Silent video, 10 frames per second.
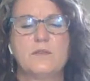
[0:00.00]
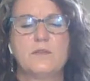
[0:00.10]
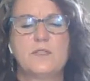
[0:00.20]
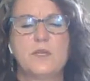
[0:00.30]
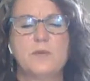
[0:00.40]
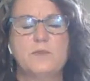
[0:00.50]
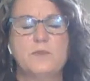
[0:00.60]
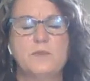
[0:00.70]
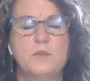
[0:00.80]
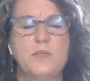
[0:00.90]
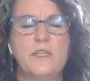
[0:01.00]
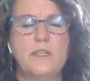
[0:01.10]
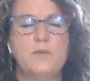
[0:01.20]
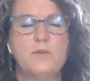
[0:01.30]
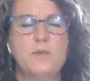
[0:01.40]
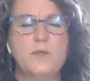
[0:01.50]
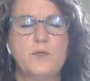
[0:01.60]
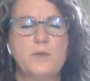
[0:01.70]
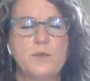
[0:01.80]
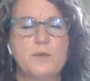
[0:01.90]
It's helpful to breathe in through
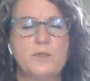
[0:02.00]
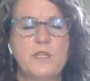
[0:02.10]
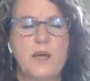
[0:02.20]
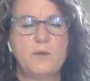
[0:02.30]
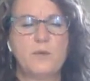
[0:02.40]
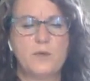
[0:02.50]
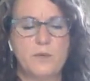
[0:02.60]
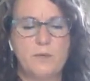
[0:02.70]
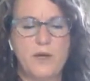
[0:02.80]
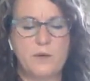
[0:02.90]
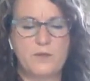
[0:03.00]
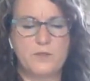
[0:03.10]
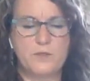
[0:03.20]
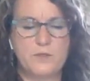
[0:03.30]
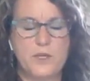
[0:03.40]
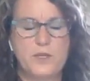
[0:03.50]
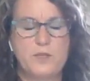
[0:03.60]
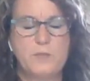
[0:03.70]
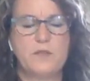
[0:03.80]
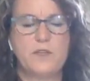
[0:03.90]
your nose and out through your mouth as you're trying to move